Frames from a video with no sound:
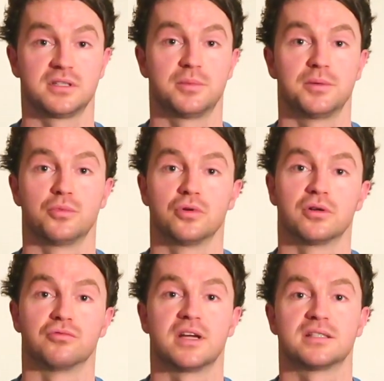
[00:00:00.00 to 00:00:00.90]
a bit more
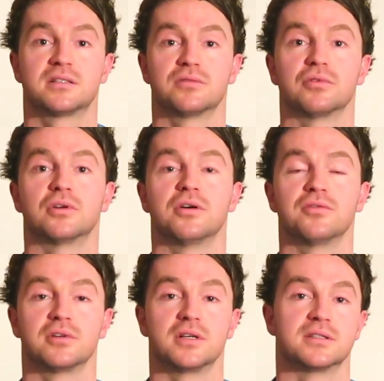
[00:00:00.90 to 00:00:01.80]
on rest and
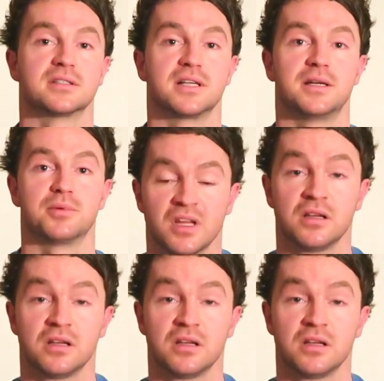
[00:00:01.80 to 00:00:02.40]
recovery and sleep.